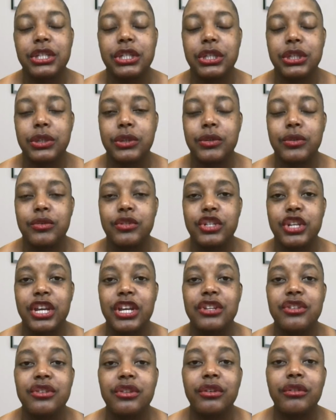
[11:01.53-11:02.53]
to
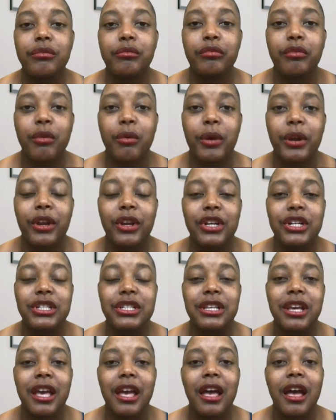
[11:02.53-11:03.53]
change their
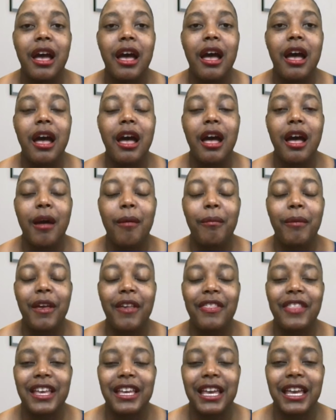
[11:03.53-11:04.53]
employers,
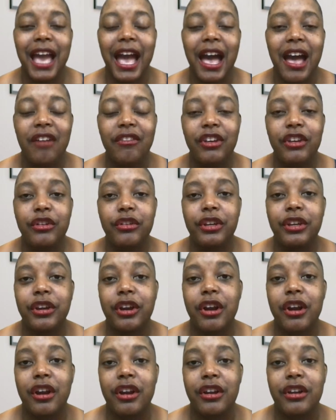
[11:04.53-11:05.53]
and they have a green
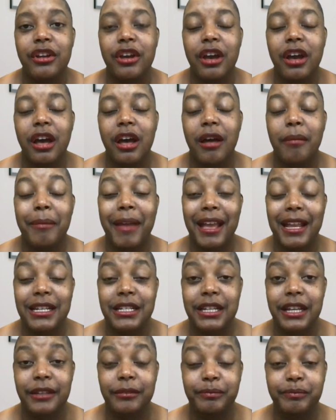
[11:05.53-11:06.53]
card
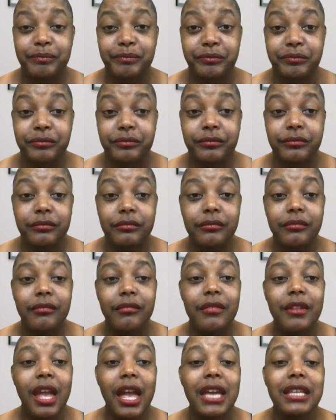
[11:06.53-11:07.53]
pending.
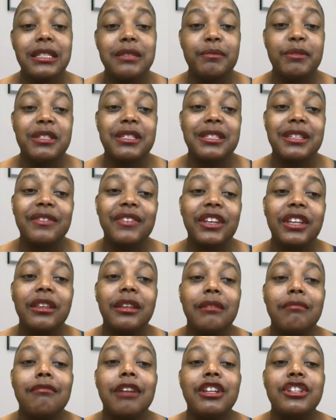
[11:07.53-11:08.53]
I
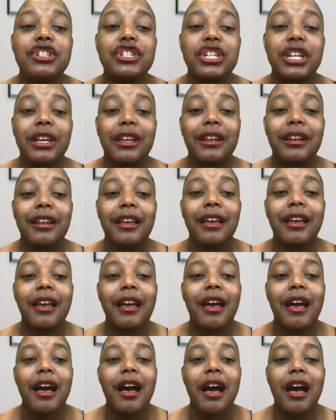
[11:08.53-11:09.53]
specifically mention
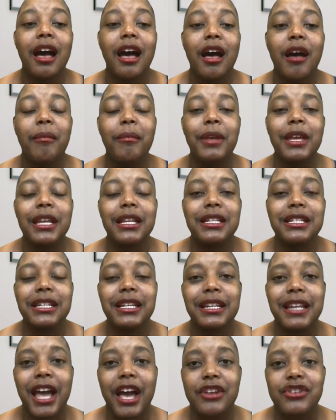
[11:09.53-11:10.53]

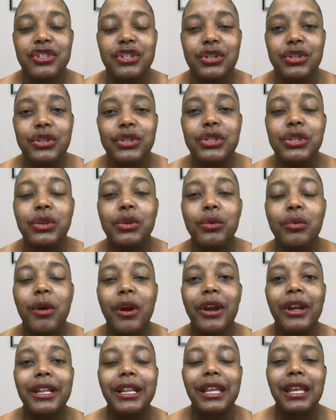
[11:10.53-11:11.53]
Indian nationals who
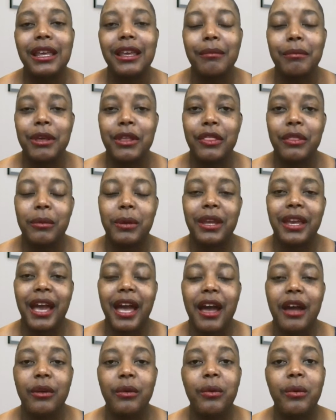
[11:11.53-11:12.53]
are in the EB-3
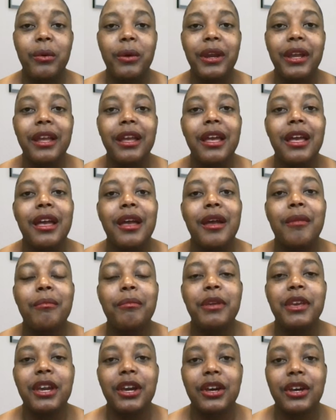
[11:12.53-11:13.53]
category
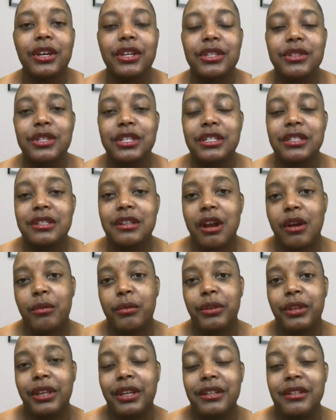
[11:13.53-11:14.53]
because it's not
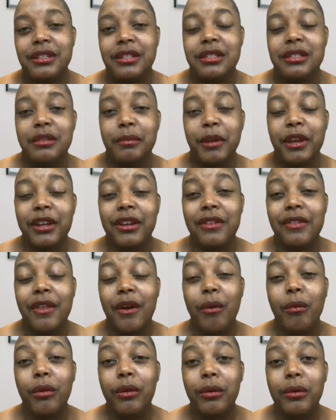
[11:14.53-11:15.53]
really anticipated
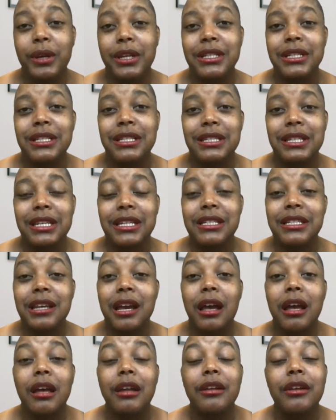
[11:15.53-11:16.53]
that we're going to see a
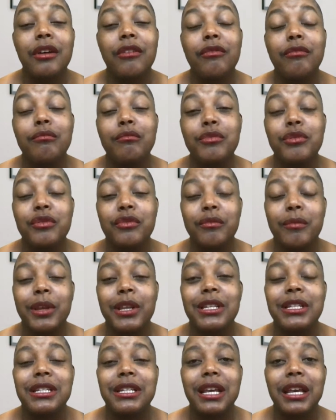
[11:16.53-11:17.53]
ton of
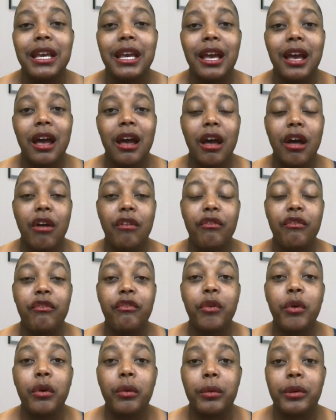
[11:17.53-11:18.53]
movement,
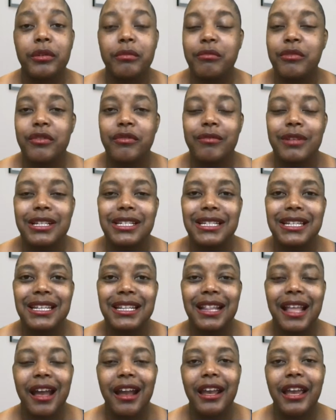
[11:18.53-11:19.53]
forward movement
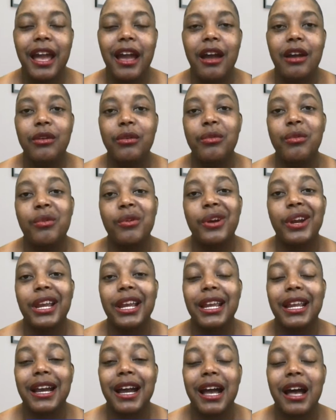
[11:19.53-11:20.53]
in that
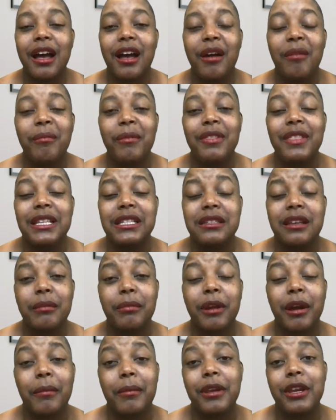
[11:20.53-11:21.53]
category this
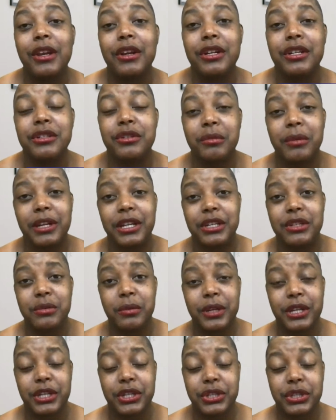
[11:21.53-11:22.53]
upcoming year in
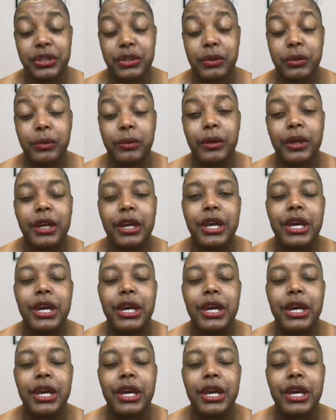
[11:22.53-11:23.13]
2022.